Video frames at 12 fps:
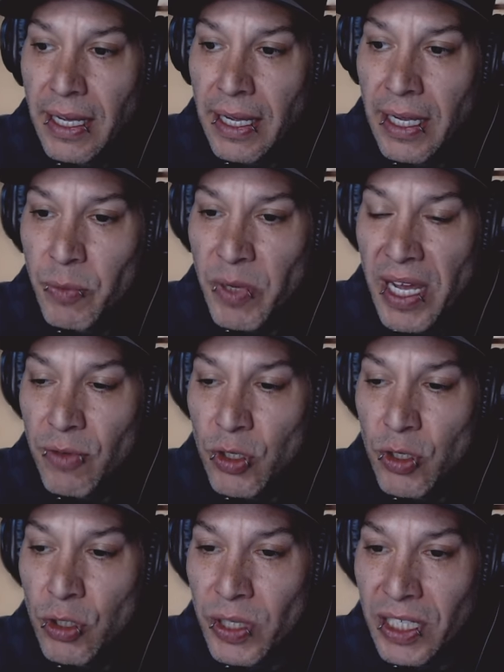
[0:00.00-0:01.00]
and we have a
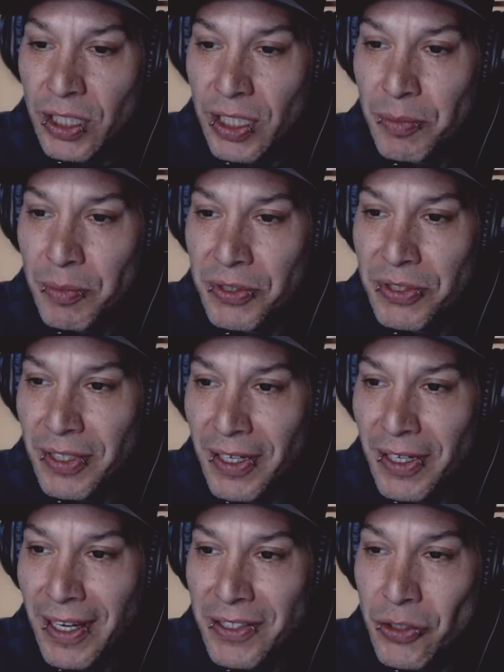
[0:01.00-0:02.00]
new eclipse,
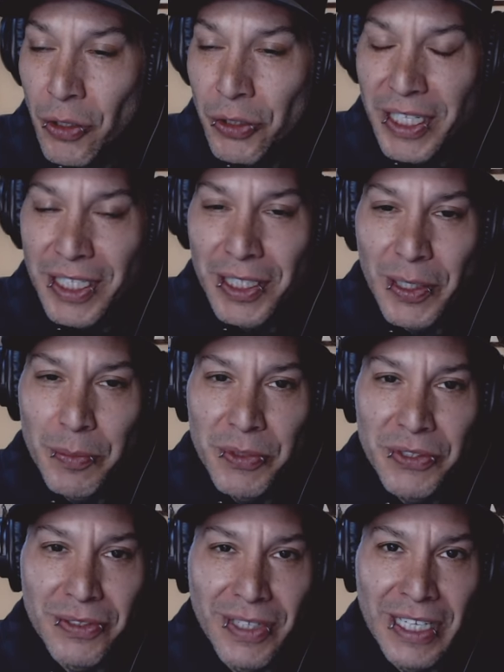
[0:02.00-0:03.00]
uh, solar
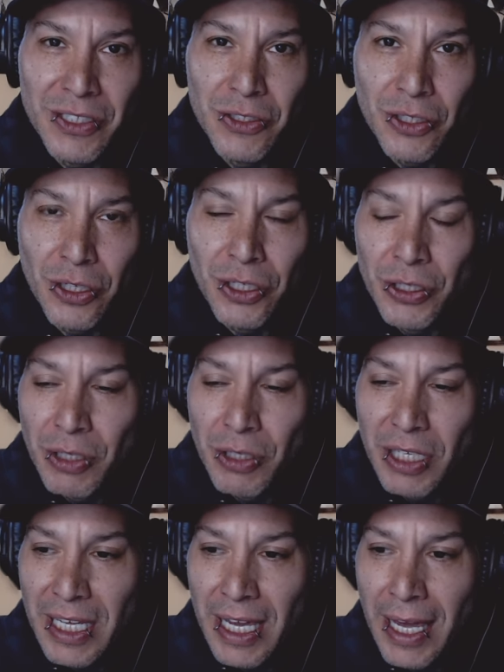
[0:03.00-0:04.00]
eclipse insert you
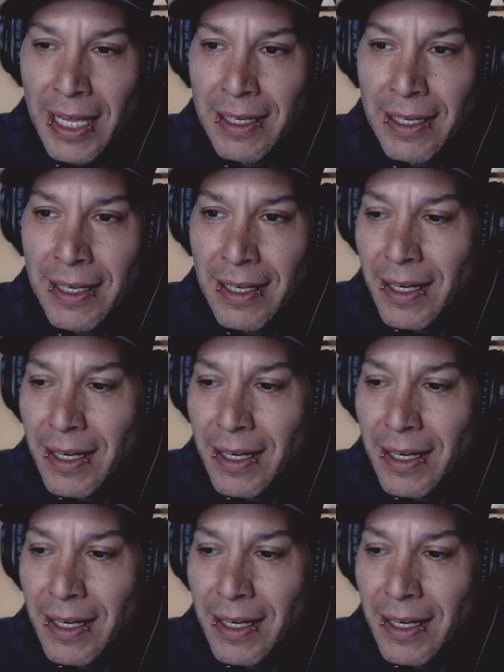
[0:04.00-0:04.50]
can get.